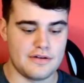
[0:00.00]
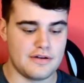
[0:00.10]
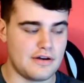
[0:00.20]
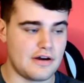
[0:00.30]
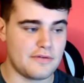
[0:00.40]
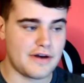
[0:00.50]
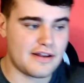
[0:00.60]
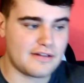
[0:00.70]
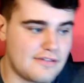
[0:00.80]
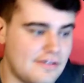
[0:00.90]

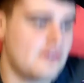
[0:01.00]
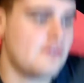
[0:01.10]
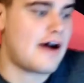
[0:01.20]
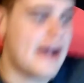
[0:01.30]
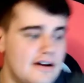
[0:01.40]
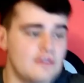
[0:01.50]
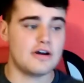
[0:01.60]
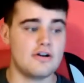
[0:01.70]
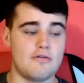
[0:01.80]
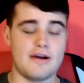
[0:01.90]
Alright, so I don't
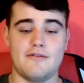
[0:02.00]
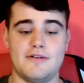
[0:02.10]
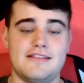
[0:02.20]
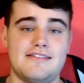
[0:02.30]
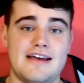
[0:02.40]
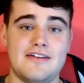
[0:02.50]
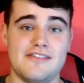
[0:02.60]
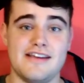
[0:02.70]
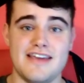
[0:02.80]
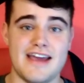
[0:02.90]
know quite what this sounds
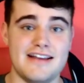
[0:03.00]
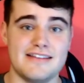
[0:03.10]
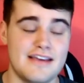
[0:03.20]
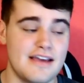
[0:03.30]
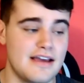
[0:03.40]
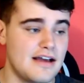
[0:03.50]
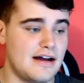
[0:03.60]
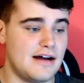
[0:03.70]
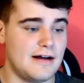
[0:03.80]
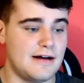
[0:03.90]
like yet,
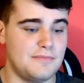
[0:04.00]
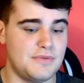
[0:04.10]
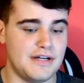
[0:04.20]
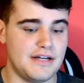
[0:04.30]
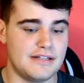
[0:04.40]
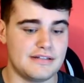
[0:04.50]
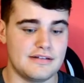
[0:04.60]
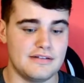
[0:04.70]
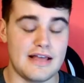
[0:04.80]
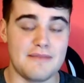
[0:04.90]
but
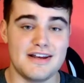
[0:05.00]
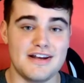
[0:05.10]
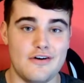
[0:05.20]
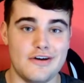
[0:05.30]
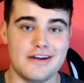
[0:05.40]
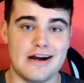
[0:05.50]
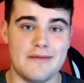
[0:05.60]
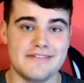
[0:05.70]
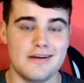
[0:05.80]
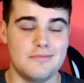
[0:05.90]
let me know in the
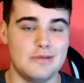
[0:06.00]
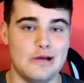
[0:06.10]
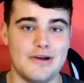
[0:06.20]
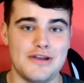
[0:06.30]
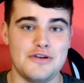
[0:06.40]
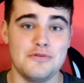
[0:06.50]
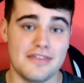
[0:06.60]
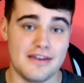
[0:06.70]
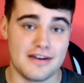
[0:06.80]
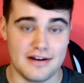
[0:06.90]
comments down below what you
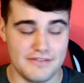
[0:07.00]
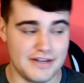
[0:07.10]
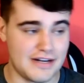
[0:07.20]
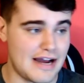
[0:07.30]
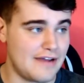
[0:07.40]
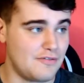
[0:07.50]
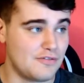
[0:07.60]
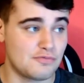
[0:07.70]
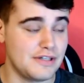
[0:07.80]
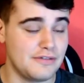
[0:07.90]
think of it. It was
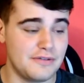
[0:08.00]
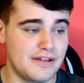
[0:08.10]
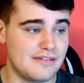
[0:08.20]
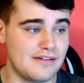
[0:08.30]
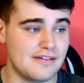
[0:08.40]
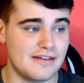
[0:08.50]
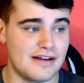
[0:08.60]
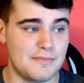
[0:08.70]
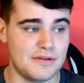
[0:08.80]
really easy to set up.